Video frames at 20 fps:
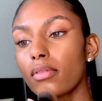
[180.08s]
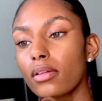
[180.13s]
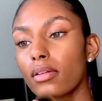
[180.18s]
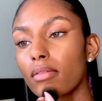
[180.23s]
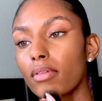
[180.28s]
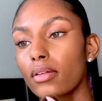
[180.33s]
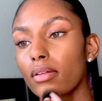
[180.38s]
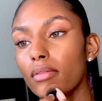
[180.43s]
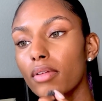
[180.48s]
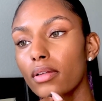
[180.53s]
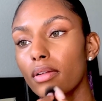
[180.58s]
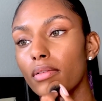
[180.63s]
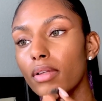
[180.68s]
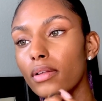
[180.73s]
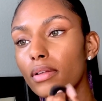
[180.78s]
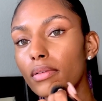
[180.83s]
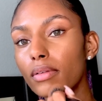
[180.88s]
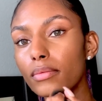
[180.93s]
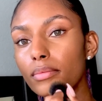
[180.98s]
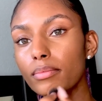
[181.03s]
making sure I
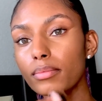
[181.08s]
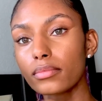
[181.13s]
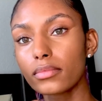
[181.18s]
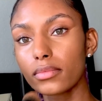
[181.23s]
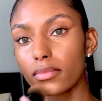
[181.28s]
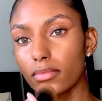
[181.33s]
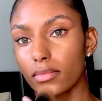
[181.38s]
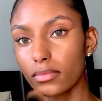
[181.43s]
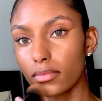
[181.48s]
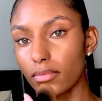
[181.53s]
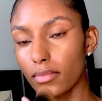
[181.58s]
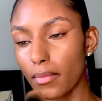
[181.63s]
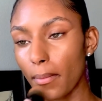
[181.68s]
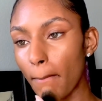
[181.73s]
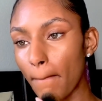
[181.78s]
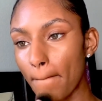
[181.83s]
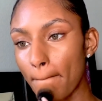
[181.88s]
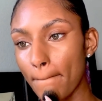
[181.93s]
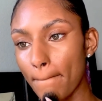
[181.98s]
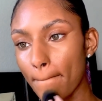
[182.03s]
get that on my
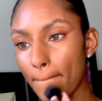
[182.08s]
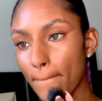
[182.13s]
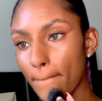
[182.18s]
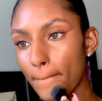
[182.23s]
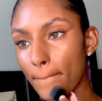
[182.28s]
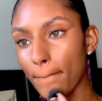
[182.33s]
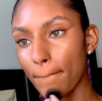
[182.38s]
nose, under the